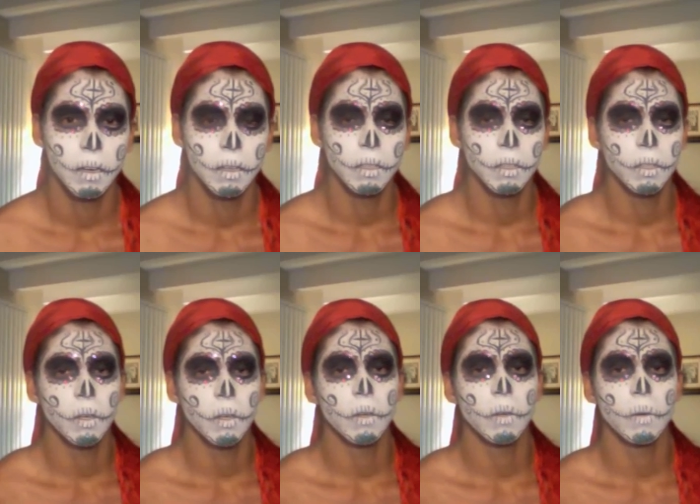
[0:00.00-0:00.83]

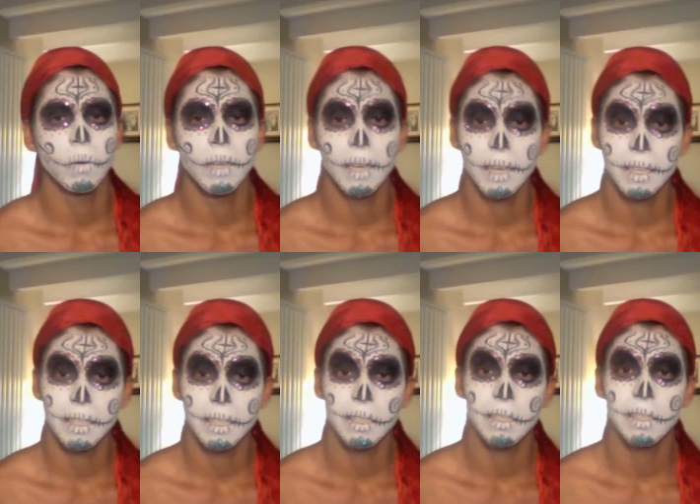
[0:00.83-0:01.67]
So yeah,
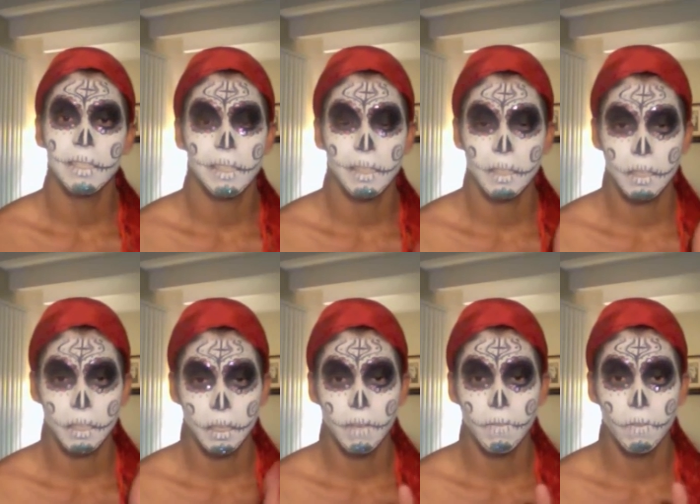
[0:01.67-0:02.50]
just
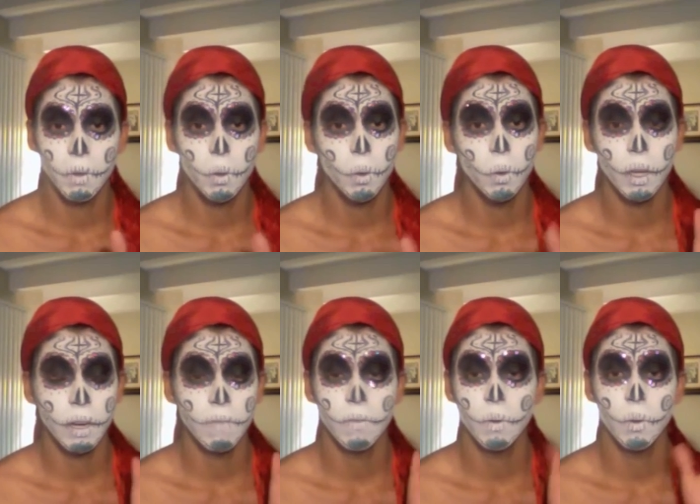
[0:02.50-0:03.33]
if
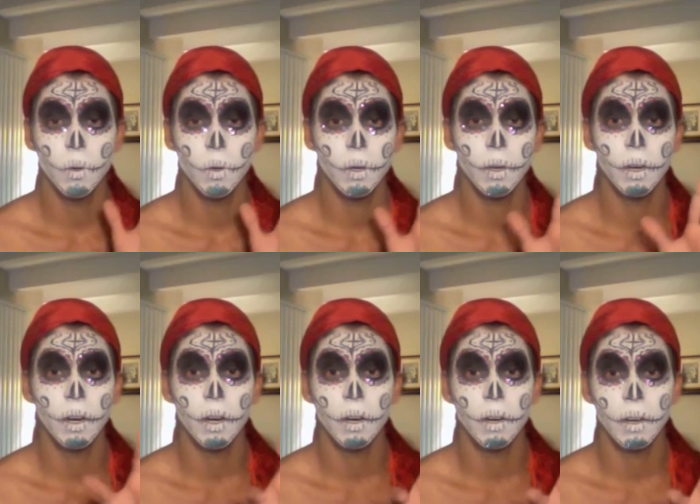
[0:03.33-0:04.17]
you're
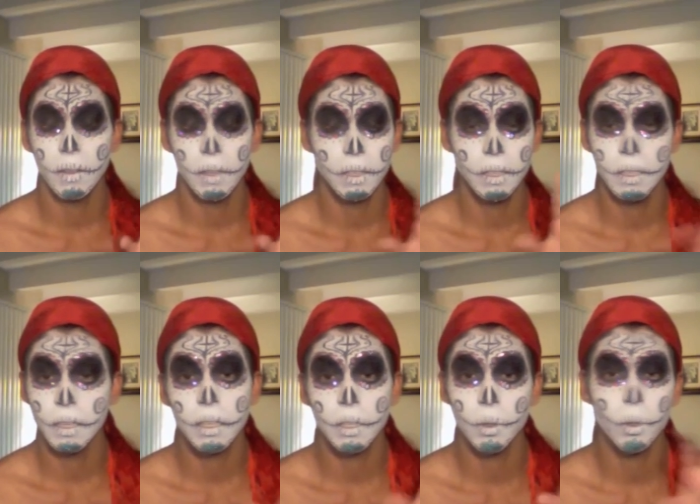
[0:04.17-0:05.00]
not, this is
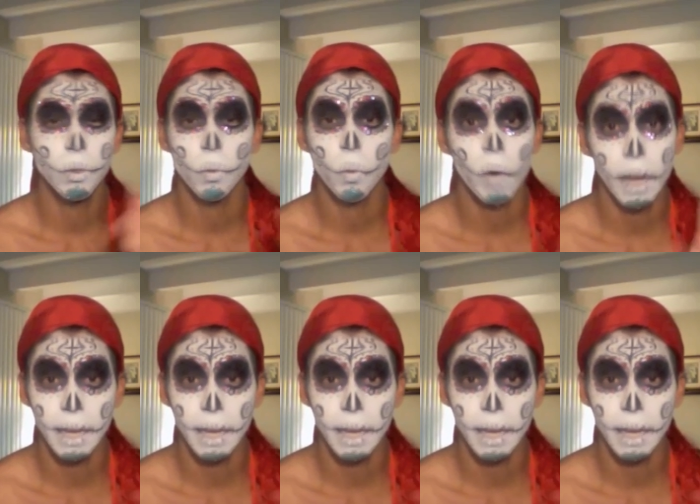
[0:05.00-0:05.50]
not towards white